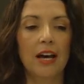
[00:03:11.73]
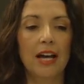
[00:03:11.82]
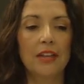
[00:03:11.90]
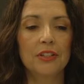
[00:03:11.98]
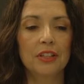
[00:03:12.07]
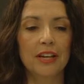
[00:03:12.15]

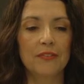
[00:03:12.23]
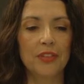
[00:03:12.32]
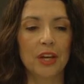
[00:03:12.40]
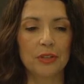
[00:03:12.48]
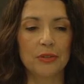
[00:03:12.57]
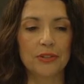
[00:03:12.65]
On the left
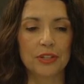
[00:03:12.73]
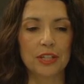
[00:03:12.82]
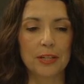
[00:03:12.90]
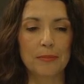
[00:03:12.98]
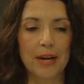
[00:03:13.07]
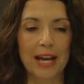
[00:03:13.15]
there, you
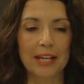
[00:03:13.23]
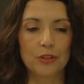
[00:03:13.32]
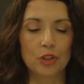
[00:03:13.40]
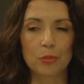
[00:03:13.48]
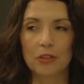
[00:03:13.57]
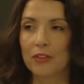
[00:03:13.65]
see my
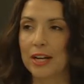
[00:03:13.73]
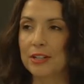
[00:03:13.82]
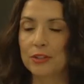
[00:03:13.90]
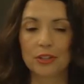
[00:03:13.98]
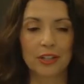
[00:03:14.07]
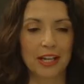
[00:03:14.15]

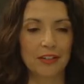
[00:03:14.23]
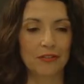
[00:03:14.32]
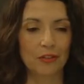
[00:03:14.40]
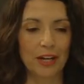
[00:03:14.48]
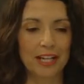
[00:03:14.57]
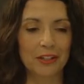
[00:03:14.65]
supervisor, Ken
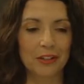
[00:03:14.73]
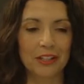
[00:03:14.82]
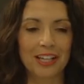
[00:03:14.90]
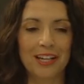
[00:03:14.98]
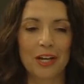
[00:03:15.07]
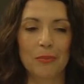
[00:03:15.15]
Frankel,
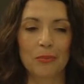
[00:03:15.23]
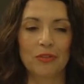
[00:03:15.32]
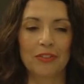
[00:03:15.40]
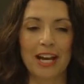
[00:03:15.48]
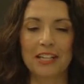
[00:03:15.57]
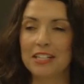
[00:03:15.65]

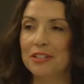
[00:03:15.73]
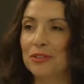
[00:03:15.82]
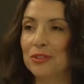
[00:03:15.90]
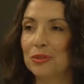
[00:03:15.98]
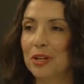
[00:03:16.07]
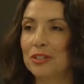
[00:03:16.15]
providing
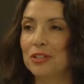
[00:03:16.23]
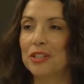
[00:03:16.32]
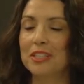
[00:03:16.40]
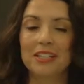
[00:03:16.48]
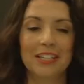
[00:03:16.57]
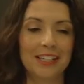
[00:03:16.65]

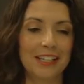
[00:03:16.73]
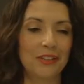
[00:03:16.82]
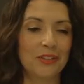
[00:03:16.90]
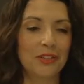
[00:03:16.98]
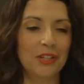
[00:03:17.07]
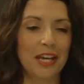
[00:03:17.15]
instruction. In
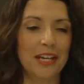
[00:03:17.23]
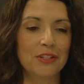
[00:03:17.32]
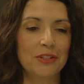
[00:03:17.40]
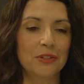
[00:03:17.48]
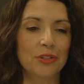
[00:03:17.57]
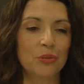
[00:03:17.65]
this case,
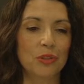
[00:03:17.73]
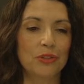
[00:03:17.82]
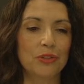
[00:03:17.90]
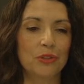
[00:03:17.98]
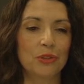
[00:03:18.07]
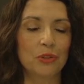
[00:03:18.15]
this
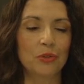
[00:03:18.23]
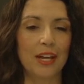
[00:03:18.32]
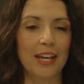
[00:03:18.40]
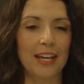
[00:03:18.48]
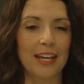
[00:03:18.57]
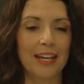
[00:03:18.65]
was to
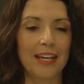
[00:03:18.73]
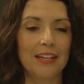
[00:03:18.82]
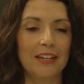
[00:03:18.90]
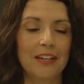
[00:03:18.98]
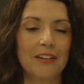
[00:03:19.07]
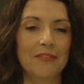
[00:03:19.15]
a
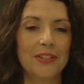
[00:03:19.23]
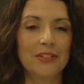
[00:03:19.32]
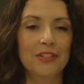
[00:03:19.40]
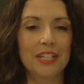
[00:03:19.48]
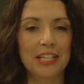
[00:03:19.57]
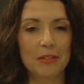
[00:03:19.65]

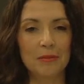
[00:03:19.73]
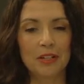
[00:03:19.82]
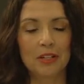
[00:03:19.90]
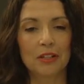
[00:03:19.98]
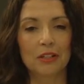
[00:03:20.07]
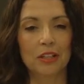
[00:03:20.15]
visiting
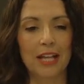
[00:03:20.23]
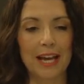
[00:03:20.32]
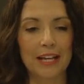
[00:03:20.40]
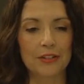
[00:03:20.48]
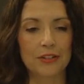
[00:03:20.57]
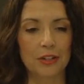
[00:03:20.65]

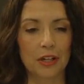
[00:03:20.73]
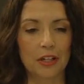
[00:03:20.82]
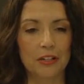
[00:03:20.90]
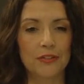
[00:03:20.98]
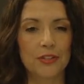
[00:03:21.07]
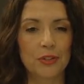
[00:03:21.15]
class
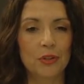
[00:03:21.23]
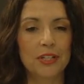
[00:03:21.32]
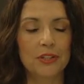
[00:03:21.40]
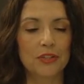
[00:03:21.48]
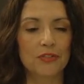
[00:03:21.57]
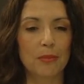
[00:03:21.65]
of
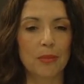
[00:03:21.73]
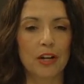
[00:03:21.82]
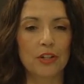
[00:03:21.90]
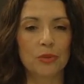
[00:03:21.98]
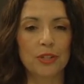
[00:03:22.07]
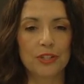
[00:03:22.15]
students from
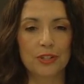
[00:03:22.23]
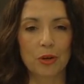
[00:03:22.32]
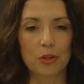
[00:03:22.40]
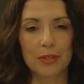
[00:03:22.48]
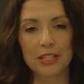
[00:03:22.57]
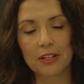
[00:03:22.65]
Marjorie
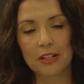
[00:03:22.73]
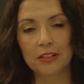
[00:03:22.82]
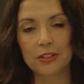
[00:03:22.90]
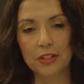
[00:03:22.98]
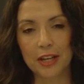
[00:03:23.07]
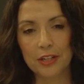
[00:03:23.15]
Stoneman
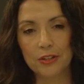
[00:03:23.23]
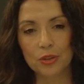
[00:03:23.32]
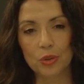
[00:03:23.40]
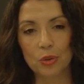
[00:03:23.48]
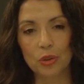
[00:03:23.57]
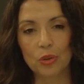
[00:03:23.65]
Douglas High
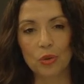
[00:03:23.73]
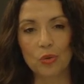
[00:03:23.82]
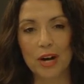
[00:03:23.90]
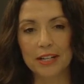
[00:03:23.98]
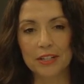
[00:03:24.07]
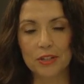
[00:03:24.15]
School who
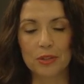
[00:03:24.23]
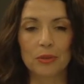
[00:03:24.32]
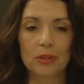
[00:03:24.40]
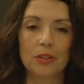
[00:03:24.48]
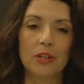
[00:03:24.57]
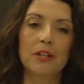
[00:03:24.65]
wanted to
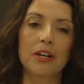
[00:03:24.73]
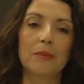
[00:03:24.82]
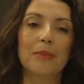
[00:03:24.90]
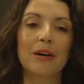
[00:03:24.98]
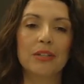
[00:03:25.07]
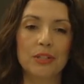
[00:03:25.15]
learn
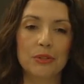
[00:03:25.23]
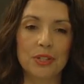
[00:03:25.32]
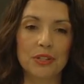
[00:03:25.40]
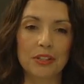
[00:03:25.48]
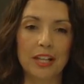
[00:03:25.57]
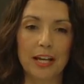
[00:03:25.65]
about using
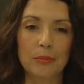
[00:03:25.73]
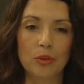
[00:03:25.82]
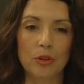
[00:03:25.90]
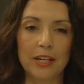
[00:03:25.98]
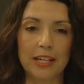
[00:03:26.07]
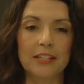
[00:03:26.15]
the
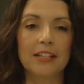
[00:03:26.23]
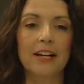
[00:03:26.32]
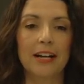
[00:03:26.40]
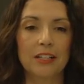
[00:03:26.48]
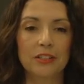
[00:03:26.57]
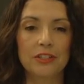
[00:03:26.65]
library in a
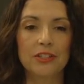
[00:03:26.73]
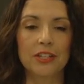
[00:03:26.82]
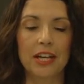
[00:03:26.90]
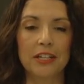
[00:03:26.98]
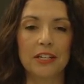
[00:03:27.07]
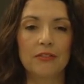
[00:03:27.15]
college
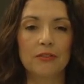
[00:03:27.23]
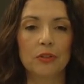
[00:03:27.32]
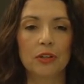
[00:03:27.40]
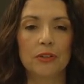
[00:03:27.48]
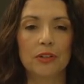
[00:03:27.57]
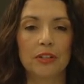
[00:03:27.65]
setting
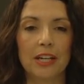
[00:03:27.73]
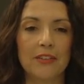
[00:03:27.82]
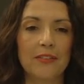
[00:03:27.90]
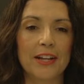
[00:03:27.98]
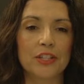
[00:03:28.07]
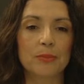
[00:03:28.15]
for their
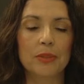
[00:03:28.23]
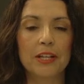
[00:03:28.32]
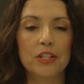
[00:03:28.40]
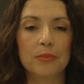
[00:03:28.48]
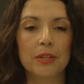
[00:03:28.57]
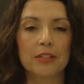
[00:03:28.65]
advanced
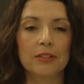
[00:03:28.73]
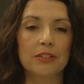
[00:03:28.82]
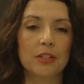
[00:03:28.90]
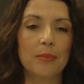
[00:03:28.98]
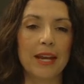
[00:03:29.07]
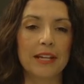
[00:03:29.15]
placement,
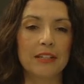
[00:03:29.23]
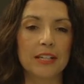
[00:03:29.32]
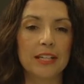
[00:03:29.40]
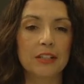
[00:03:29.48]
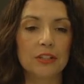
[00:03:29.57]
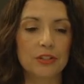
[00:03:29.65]
debate, and
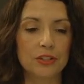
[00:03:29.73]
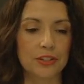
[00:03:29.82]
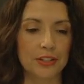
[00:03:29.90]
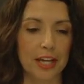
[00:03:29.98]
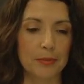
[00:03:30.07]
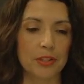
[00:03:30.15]
English
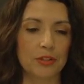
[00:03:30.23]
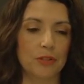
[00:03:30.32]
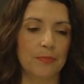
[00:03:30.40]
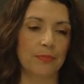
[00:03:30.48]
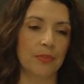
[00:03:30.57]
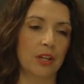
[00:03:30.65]
assignments.